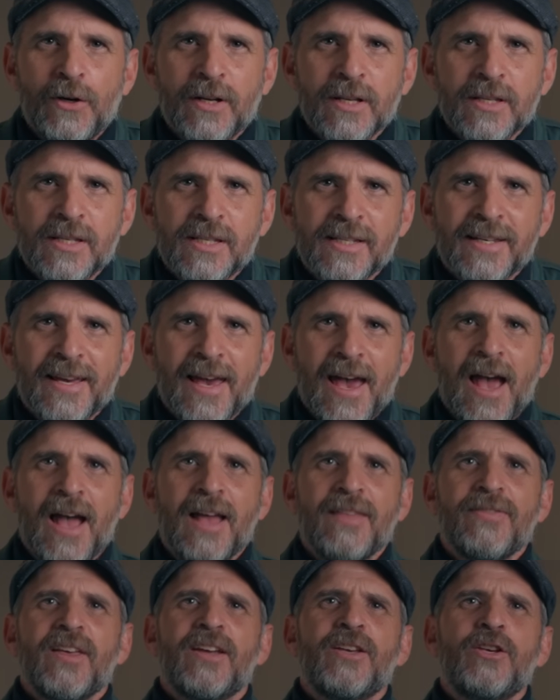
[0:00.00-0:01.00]
can
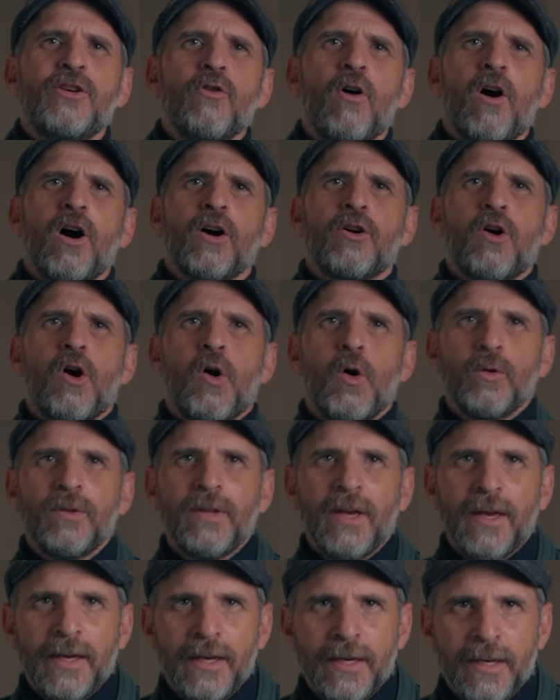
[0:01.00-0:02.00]
scan the QR
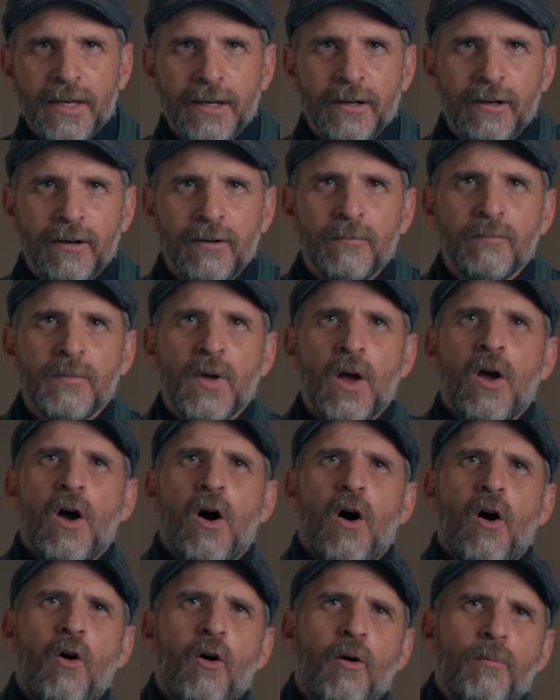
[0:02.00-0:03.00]
code here
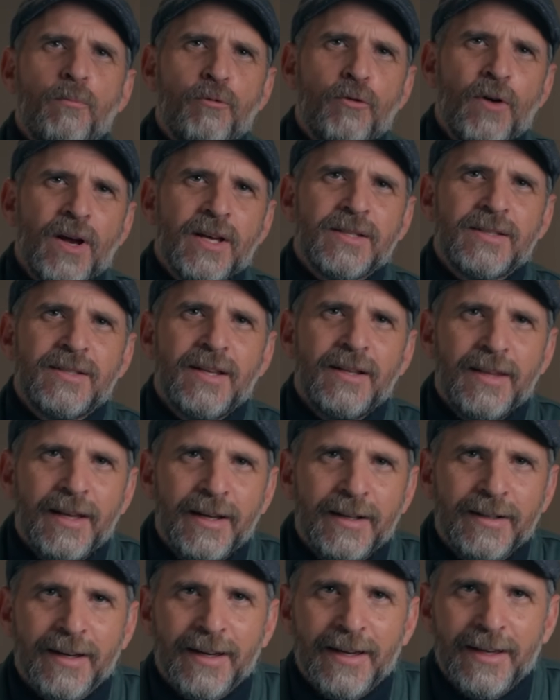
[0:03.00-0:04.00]
or press the
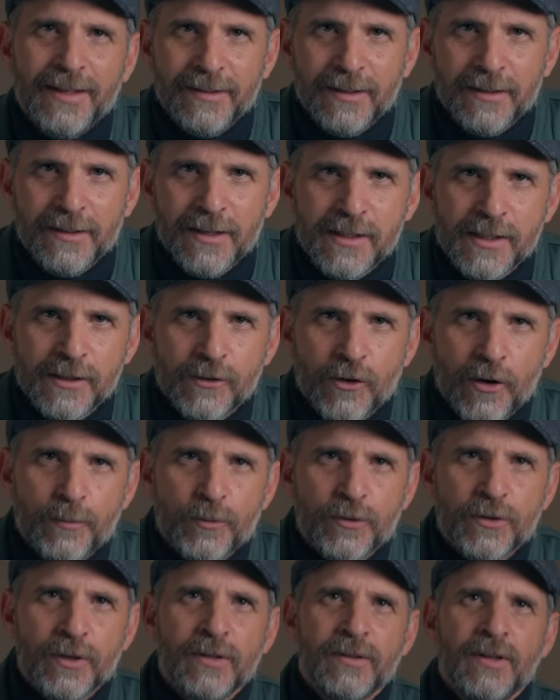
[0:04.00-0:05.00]
link in the
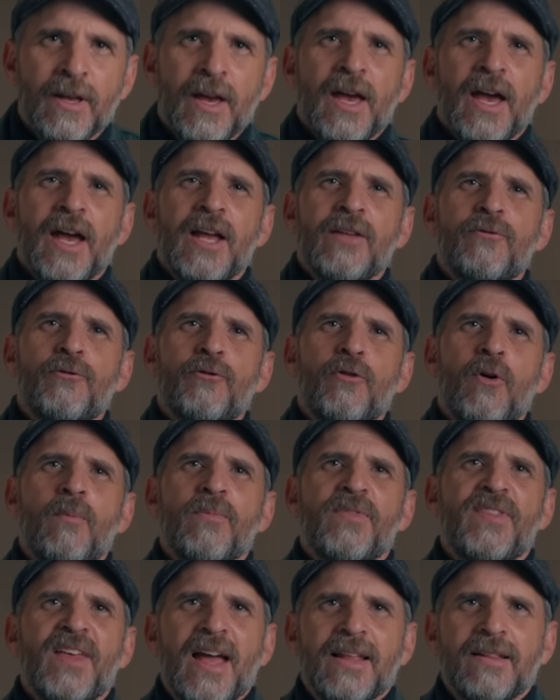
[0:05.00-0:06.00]
description, and
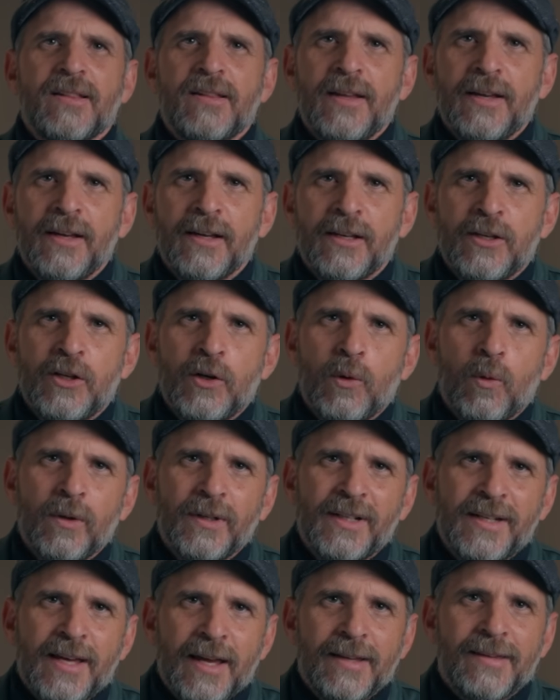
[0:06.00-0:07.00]
from that link you will
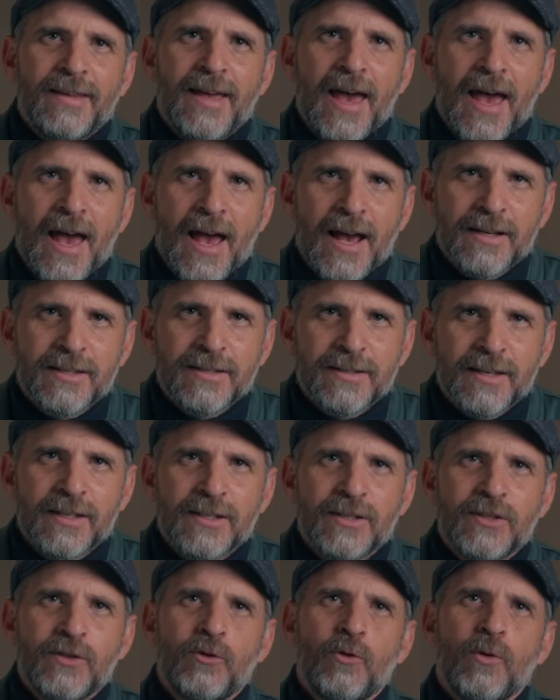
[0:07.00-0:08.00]
get
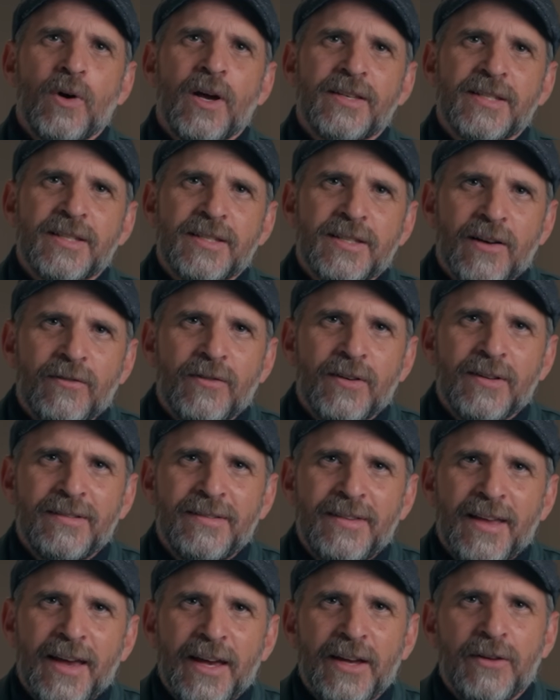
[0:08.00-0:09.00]
access to a
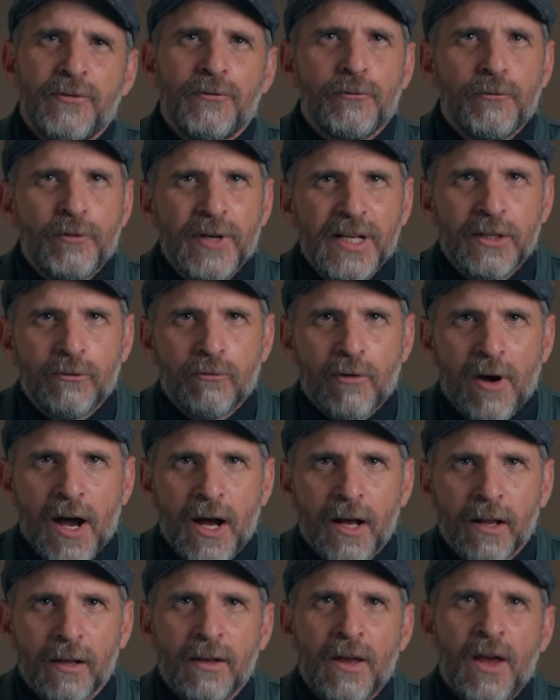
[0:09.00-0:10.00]
7-day free
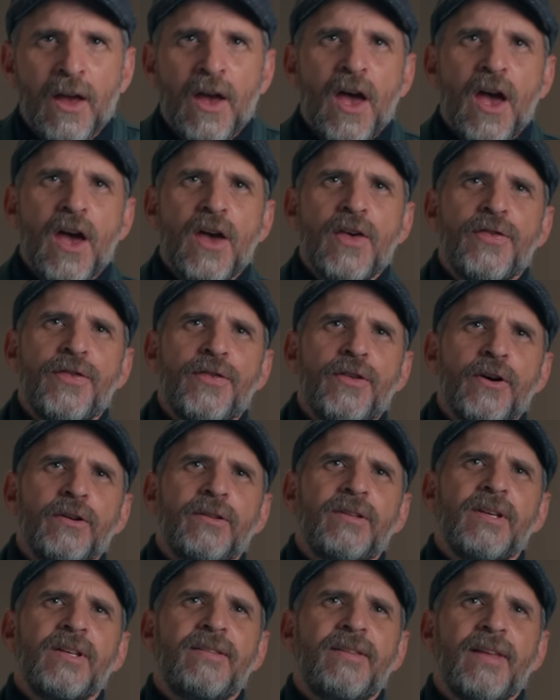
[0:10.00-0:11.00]
trial, a
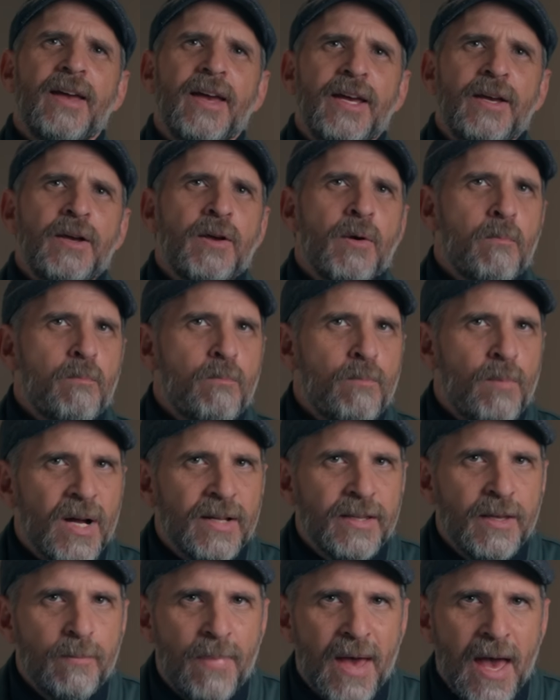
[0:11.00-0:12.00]
30-day
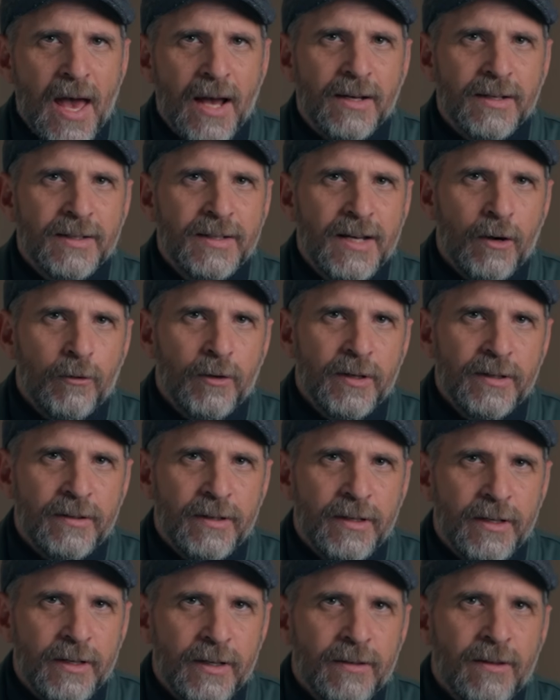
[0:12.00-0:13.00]
money-back
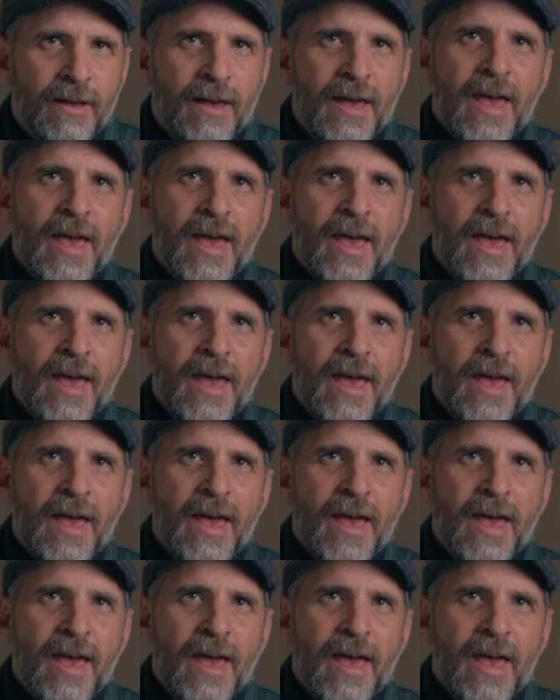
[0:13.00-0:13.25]
guaranteed,